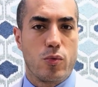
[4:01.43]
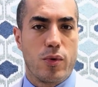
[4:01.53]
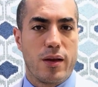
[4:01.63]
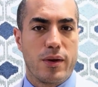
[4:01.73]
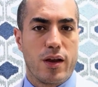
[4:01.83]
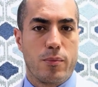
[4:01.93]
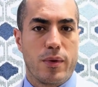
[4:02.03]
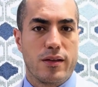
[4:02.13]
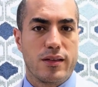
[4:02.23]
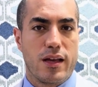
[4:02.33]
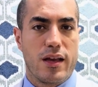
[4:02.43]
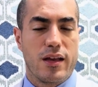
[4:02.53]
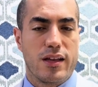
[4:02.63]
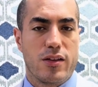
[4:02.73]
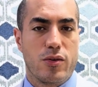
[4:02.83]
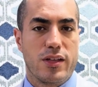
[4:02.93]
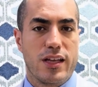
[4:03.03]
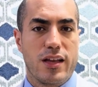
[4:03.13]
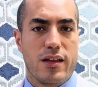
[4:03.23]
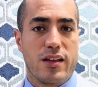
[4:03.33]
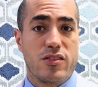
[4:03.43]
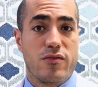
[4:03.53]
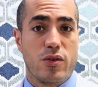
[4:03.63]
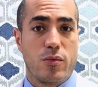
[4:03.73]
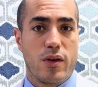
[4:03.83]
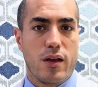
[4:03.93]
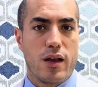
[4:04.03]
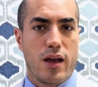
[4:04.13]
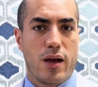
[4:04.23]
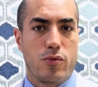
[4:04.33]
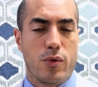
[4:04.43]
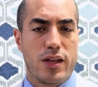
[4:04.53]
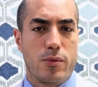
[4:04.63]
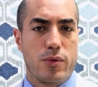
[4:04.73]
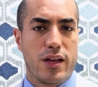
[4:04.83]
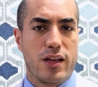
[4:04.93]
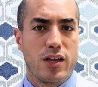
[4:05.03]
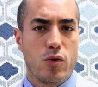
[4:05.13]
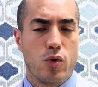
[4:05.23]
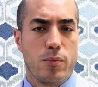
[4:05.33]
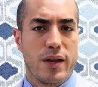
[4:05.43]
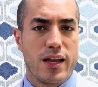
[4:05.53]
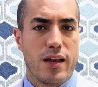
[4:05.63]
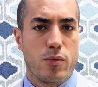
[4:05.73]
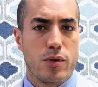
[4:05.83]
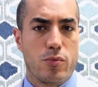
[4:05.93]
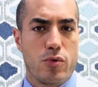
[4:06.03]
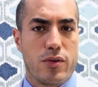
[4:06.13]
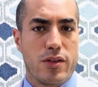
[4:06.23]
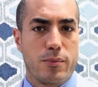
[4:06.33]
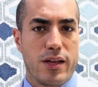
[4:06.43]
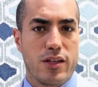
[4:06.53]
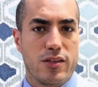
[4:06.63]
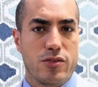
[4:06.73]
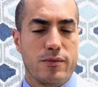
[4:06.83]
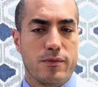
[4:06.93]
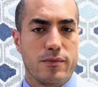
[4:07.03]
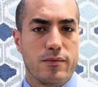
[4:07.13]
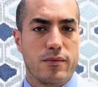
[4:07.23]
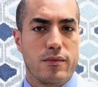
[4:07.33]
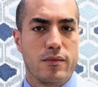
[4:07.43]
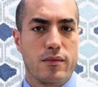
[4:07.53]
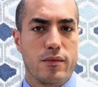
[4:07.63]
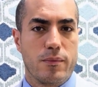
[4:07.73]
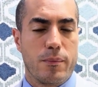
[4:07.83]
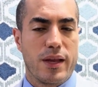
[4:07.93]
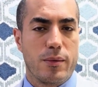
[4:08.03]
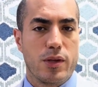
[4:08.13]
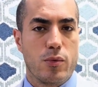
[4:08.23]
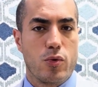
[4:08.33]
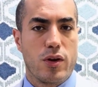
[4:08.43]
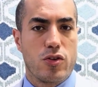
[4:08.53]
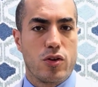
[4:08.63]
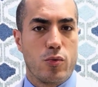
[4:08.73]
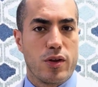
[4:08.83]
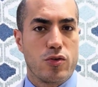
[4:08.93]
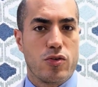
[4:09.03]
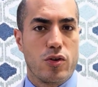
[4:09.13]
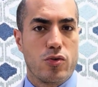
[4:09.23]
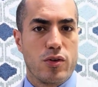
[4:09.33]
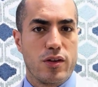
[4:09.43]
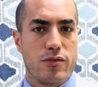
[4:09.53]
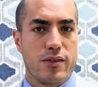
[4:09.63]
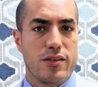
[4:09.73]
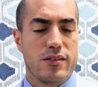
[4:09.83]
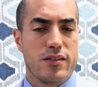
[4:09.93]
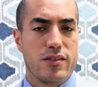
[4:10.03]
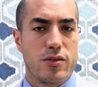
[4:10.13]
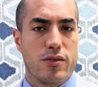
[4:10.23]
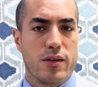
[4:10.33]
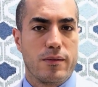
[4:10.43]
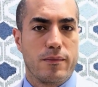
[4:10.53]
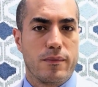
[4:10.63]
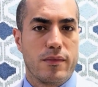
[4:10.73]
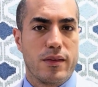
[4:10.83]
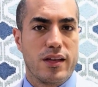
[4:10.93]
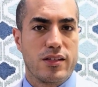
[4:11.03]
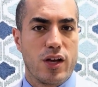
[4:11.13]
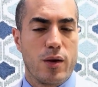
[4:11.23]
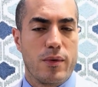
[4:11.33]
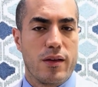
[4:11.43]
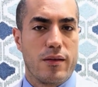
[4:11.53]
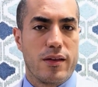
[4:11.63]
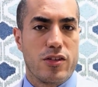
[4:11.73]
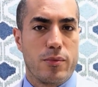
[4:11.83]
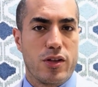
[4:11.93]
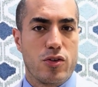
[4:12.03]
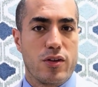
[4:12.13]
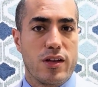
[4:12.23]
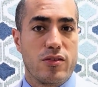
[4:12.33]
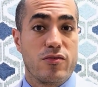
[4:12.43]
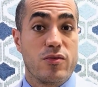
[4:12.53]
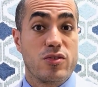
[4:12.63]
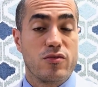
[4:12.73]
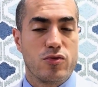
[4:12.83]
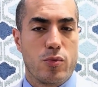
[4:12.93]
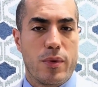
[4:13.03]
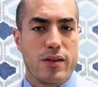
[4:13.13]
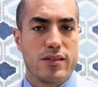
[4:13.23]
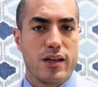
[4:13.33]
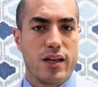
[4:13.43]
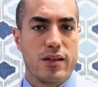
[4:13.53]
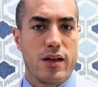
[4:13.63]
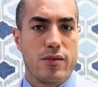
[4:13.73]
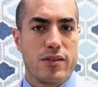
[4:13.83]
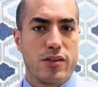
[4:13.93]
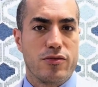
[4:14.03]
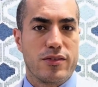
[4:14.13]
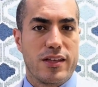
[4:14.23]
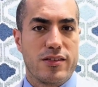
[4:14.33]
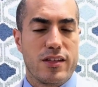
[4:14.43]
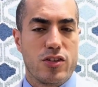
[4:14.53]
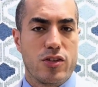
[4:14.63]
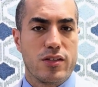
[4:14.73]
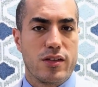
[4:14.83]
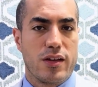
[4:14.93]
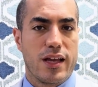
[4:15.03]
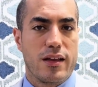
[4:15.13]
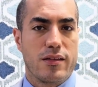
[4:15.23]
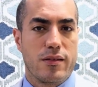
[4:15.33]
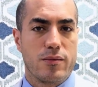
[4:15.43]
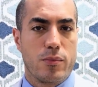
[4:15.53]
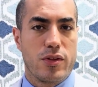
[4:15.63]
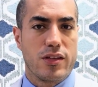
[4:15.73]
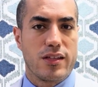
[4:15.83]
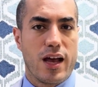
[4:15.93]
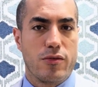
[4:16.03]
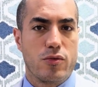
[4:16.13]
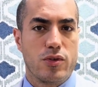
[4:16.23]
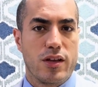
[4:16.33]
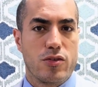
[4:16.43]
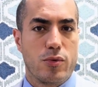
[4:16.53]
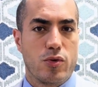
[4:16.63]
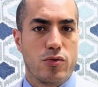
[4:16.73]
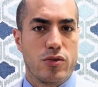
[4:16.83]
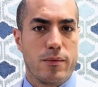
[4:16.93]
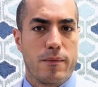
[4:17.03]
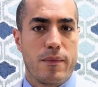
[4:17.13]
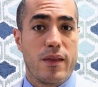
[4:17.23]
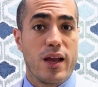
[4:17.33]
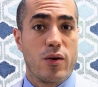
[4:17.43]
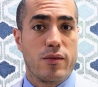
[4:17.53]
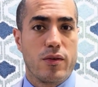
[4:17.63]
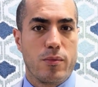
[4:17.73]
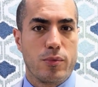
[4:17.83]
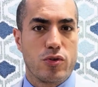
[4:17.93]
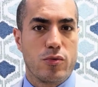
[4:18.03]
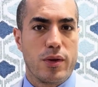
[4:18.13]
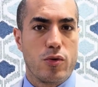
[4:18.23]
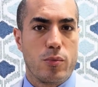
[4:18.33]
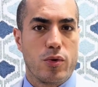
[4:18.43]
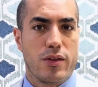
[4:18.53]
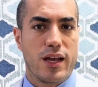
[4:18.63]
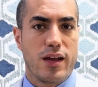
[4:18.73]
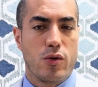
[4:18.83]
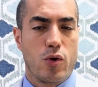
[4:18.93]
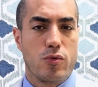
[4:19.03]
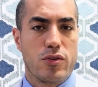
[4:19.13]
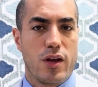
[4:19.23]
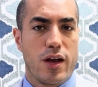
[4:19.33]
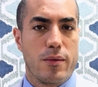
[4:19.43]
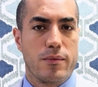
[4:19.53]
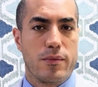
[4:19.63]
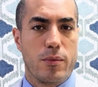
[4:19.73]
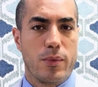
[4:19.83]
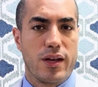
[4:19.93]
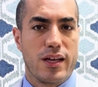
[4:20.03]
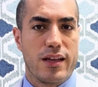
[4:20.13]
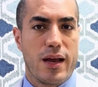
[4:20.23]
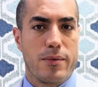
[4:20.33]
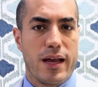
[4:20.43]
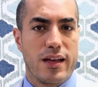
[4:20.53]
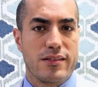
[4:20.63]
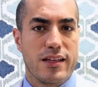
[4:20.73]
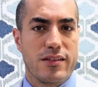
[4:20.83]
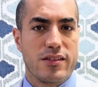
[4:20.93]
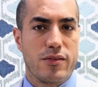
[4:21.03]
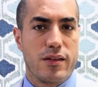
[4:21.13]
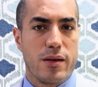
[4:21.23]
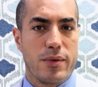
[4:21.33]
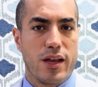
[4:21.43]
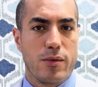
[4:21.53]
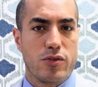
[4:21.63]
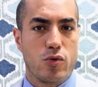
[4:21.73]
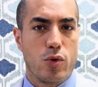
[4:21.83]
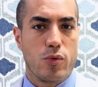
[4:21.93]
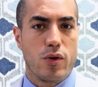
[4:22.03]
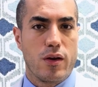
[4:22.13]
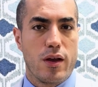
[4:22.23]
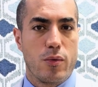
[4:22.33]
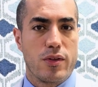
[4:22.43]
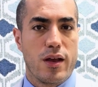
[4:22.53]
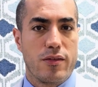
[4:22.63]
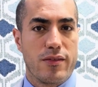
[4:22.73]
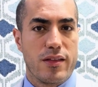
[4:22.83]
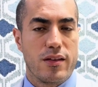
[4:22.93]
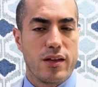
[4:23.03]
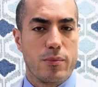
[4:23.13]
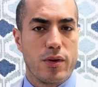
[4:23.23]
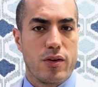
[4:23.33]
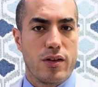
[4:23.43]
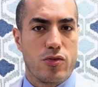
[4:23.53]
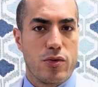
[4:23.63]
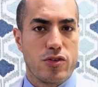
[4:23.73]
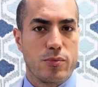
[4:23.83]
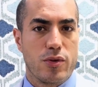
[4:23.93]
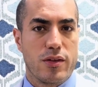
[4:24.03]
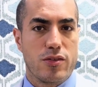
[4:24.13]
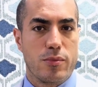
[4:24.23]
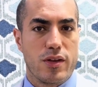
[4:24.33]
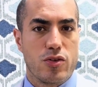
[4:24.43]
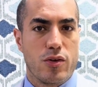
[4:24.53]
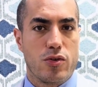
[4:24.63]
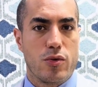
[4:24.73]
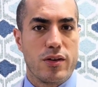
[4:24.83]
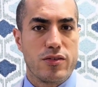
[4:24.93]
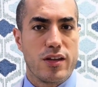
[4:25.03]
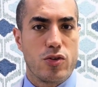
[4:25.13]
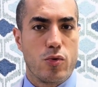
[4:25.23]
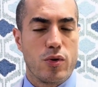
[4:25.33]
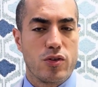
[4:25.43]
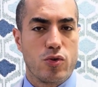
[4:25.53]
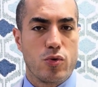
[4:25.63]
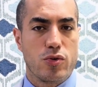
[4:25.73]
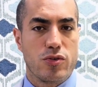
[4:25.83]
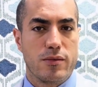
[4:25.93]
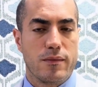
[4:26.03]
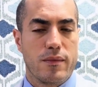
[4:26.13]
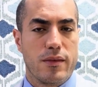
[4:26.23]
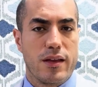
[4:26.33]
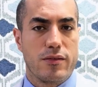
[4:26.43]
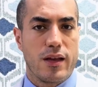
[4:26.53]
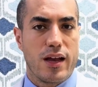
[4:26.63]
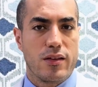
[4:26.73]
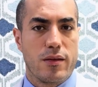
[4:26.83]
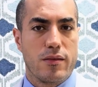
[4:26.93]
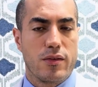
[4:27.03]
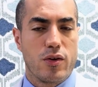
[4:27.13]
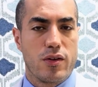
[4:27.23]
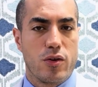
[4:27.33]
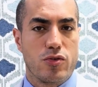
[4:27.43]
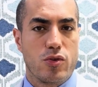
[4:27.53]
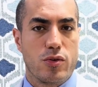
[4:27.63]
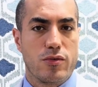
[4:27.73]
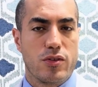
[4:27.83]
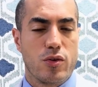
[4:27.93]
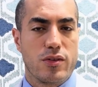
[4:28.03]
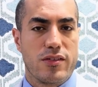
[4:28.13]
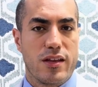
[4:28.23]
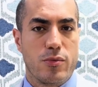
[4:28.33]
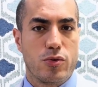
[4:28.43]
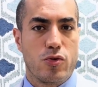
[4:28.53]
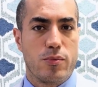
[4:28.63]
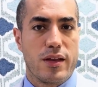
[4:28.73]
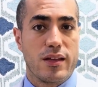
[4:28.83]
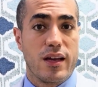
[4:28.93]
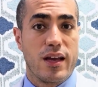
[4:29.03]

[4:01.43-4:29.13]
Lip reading: wait about a month until the healing is firmer, avoiding bleeding or pain when moving the penis. Many people question whether surgery affects sensitivity. It is common, especially in the first few months, to have a different sensation in the glands, which is now fully exposed. However, most men report that, over time, the body adapts and sensitivity becomes normal without affecting the ability to experience pleasure during sexual intercourse. In fact, there are those who even notice an improvement,